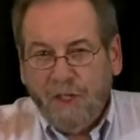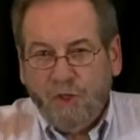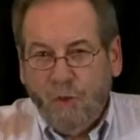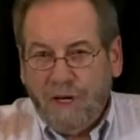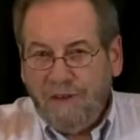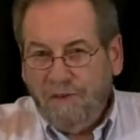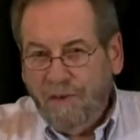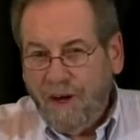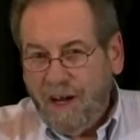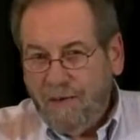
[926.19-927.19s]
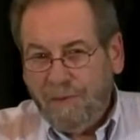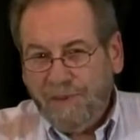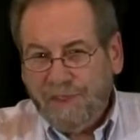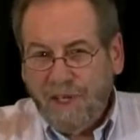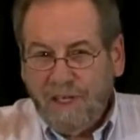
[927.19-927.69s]

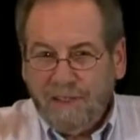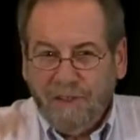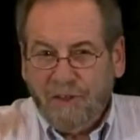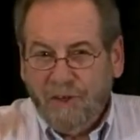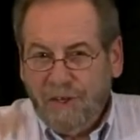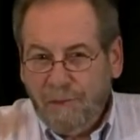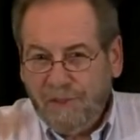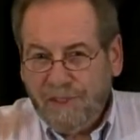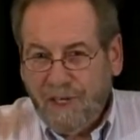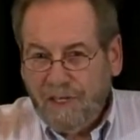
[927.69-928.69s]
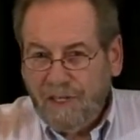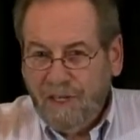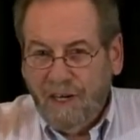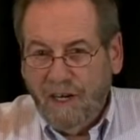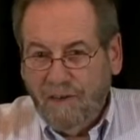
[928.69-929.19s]
25% to 30%
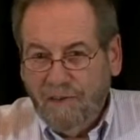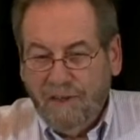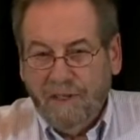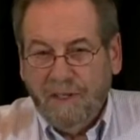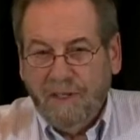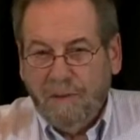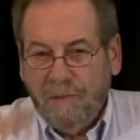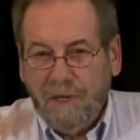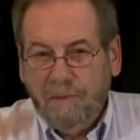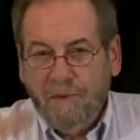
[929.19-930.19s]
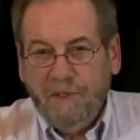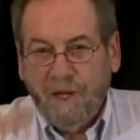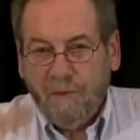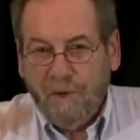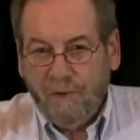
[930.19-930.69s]
of people
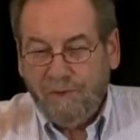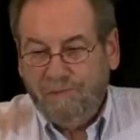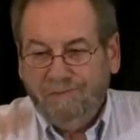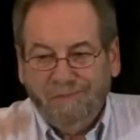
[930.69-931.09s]
that we would